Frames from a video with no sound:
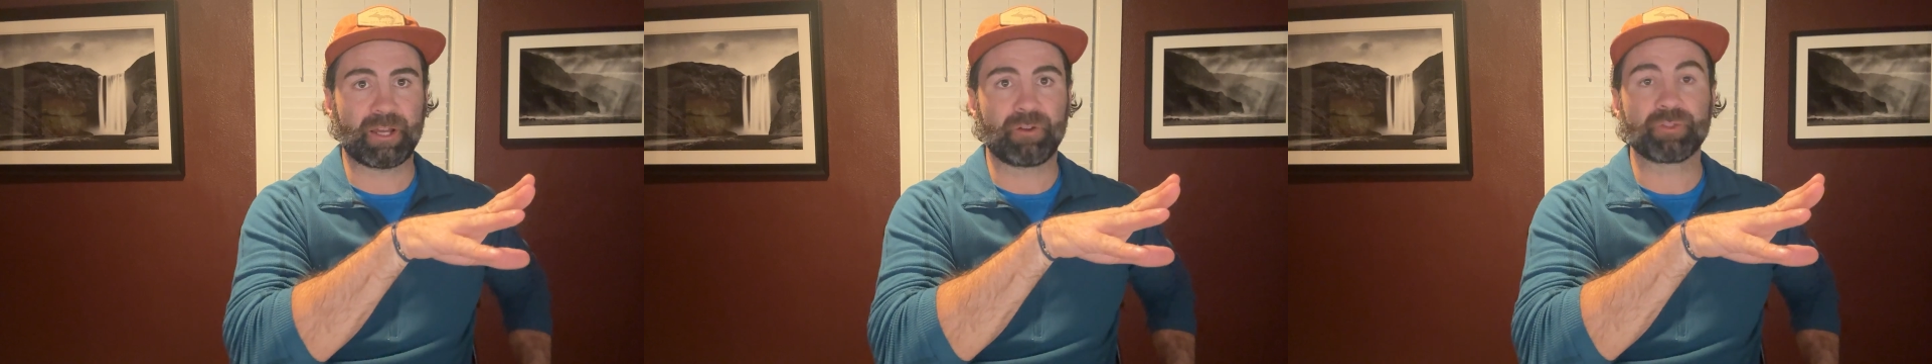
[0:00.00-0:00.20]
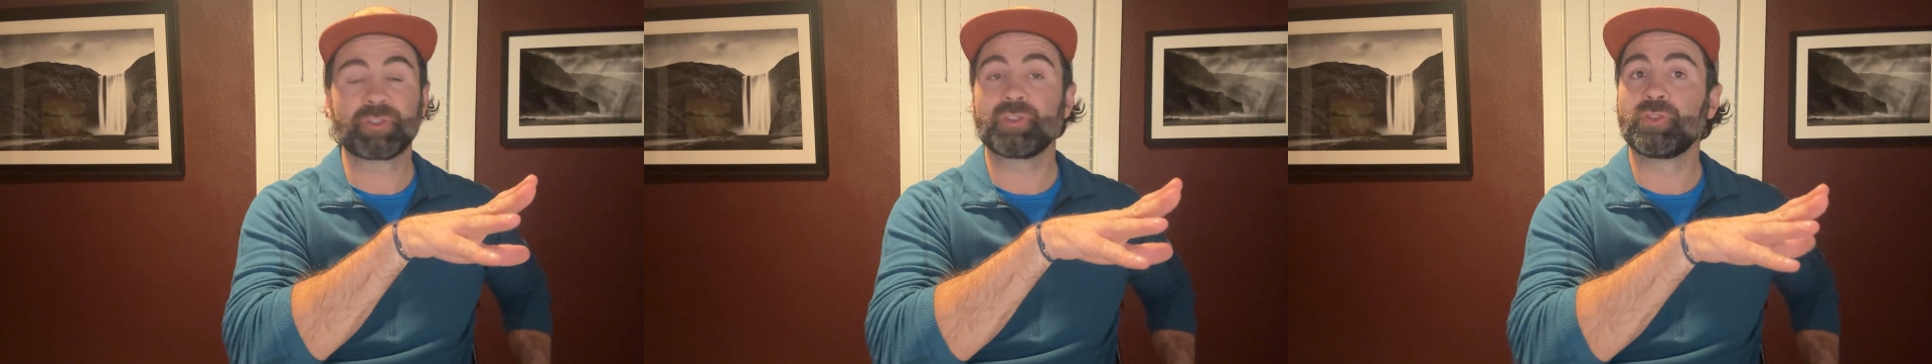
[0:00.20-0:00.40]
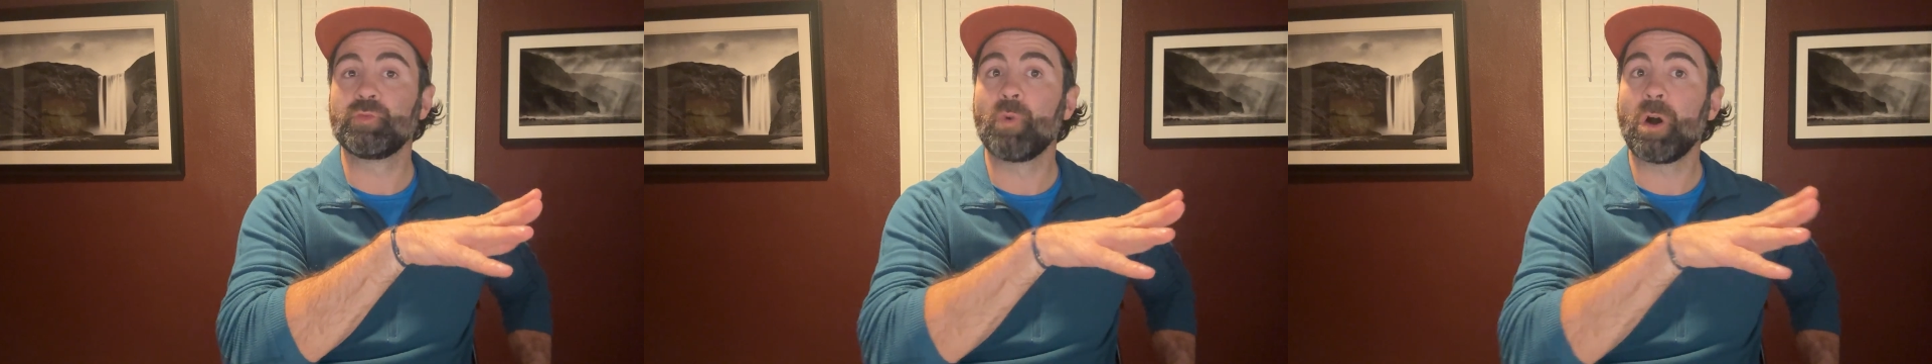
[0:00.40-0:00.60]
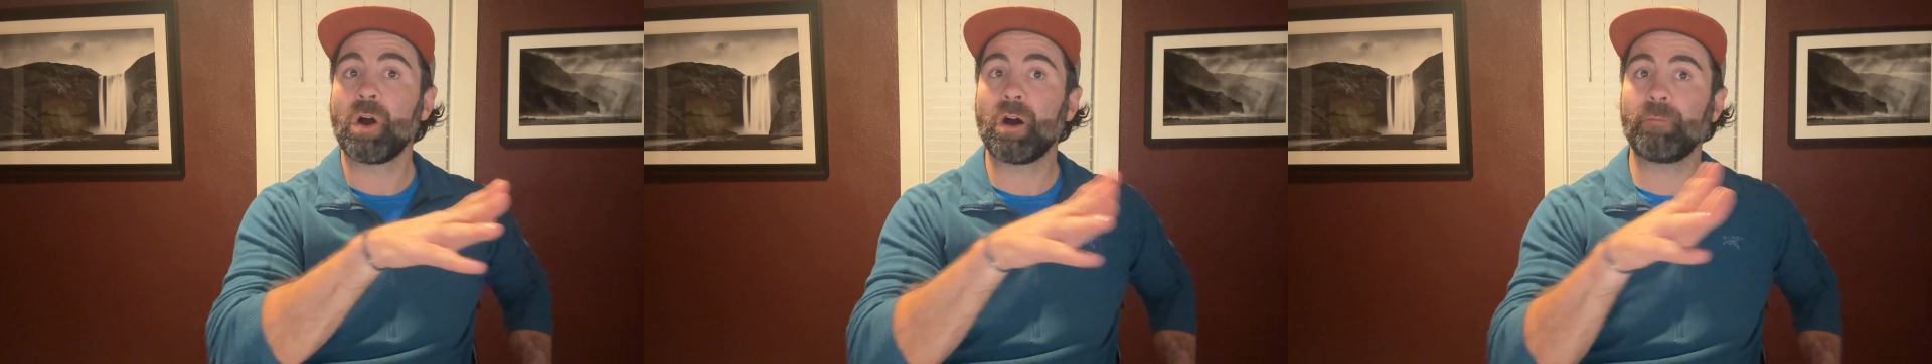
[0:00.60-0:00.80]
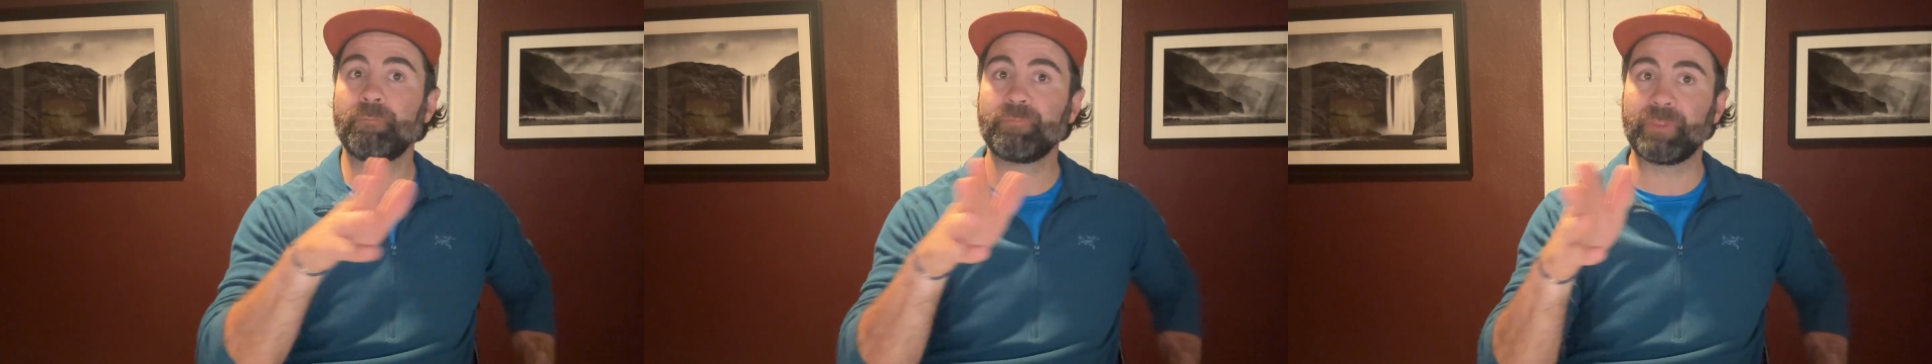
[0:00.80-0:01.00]
house, you
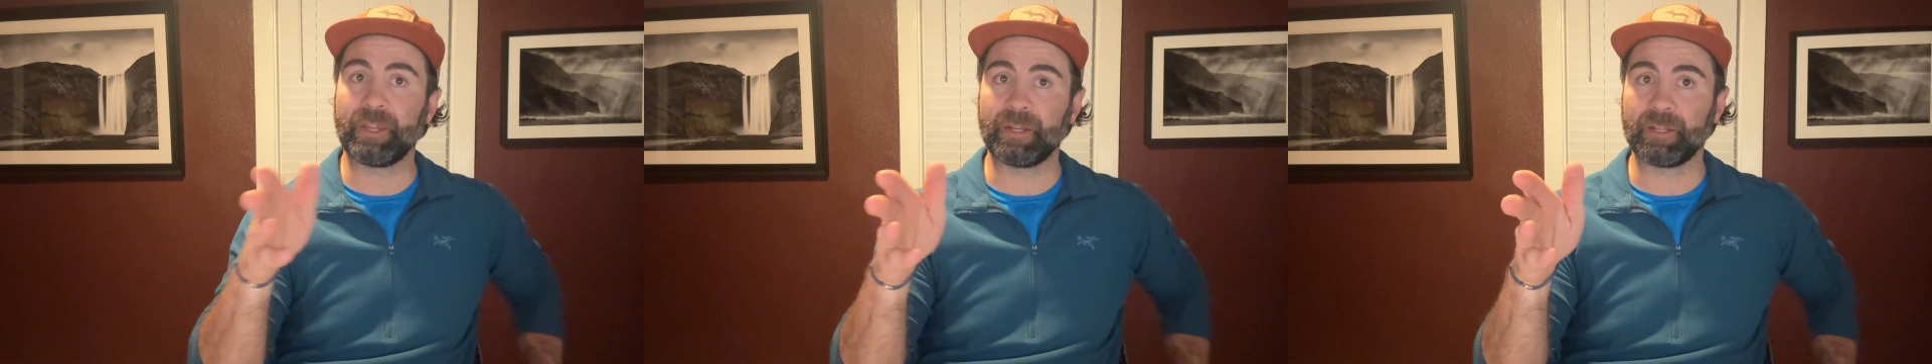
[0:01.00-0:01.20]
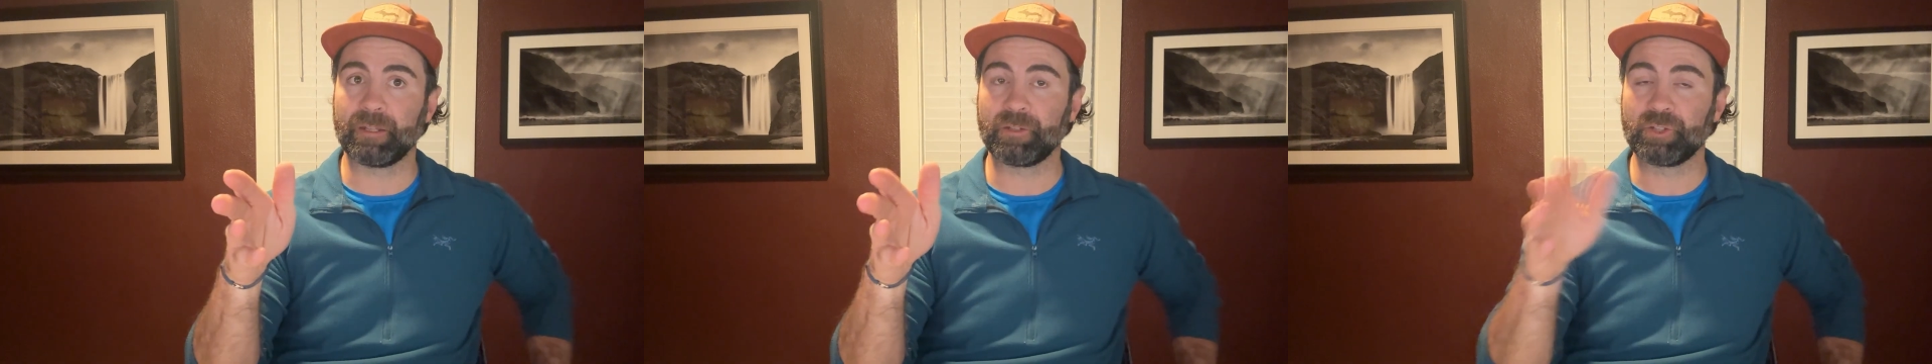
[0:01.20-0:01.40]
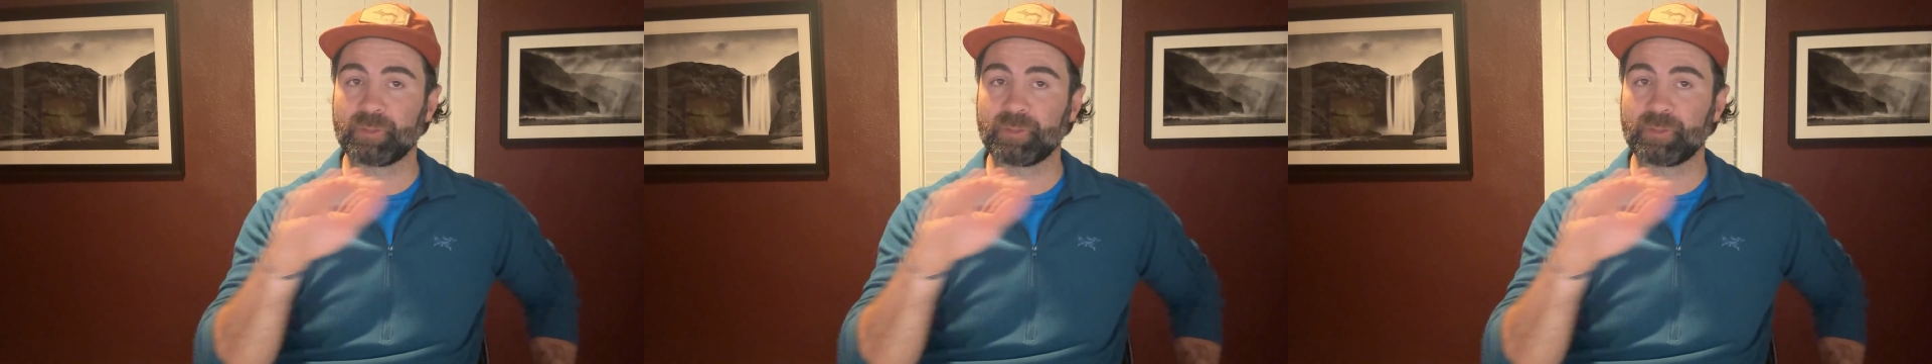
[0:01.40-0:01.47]
update it.